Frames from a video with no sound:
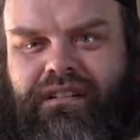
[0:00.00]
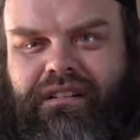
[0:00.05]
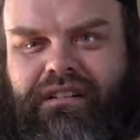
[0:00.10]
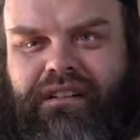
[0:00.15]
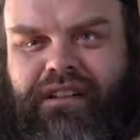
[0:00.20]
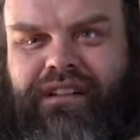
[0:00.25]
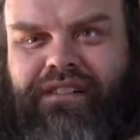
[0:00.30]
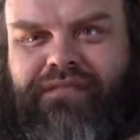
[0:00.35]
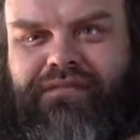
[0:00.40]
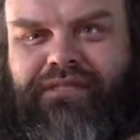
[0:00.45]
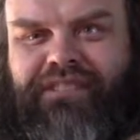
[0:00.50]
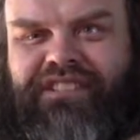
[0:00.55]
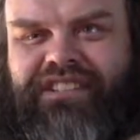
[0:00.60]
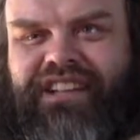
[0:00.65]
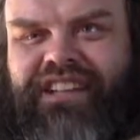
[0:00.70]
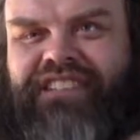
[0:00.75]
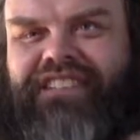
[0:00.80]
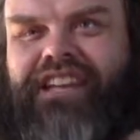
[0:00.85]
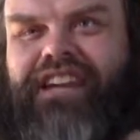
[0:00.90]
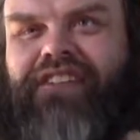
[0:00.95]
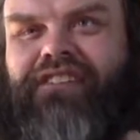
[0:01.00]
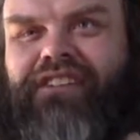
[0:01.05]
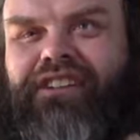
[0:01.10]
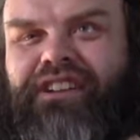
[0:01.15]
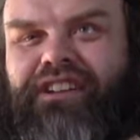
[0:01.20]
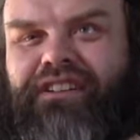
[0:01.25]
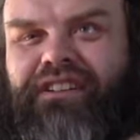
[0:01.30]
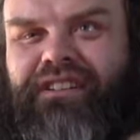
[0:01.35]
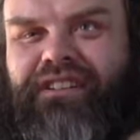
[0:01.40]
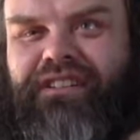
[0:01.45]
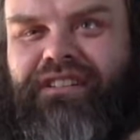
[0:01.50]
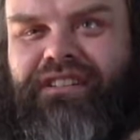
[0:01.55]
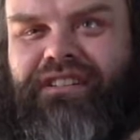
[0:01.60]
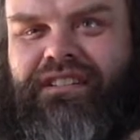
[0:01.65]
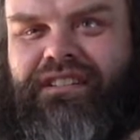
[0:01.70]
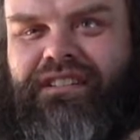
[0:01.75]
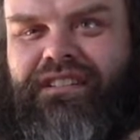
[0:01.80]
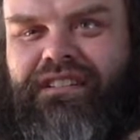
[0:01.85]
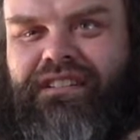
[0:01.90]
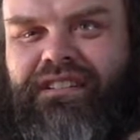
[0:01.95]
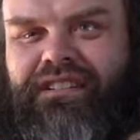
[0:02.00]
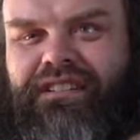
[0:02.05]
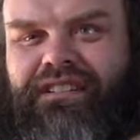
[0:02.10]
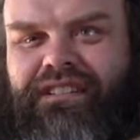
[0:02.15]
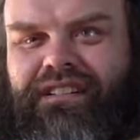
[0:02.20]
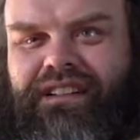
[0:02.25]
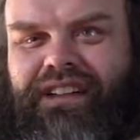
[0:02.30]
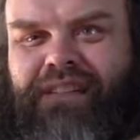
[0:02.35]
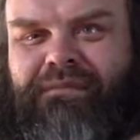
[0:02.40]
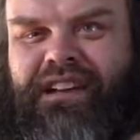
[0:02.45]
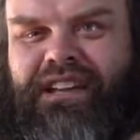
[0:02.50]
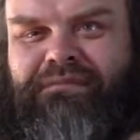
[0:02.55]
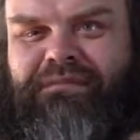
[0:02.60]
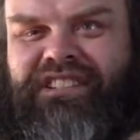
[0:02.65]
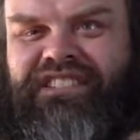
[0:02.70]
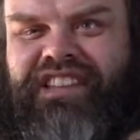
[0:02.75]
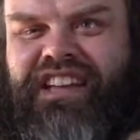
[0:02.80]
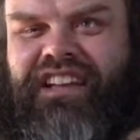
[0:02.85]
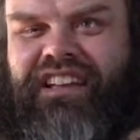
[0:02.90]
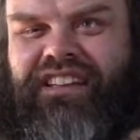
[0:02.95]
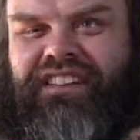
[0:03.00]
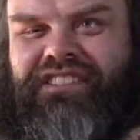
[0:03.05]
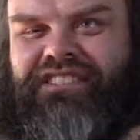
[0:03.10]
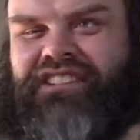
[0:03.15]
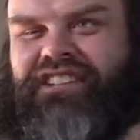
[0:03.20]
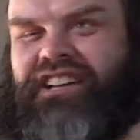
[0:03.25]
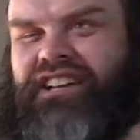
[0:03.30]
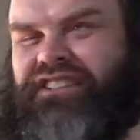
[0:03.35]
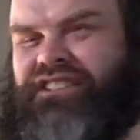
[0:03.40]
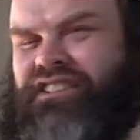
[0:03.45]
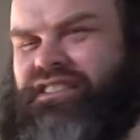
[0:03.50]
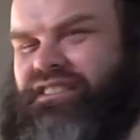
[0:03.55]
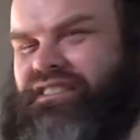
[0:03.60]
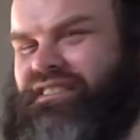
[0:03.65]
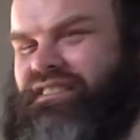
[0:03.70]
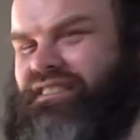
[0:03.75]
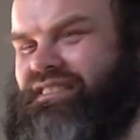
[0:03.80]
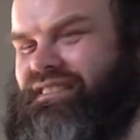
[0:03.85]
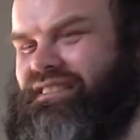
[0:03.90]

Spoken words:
Right? What did I say earlier? I made a mistake. Did you catch it?